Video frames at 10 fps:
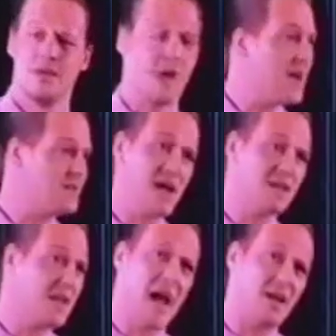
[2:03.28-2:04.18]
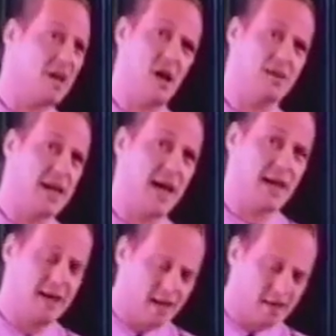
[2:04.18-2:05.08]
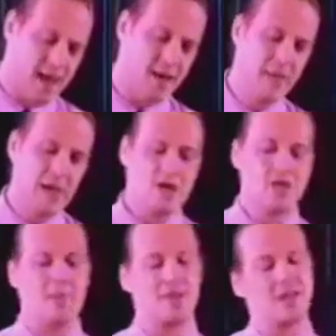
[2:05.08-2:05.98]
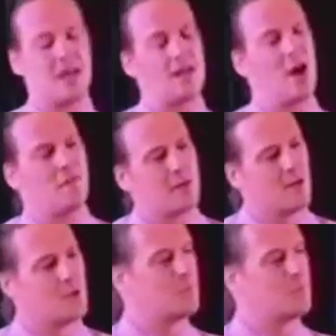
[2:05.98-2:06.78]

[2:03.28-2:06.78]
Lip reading: You guys don't get out a lot, eh? Okay. So I'm going to tear it off again.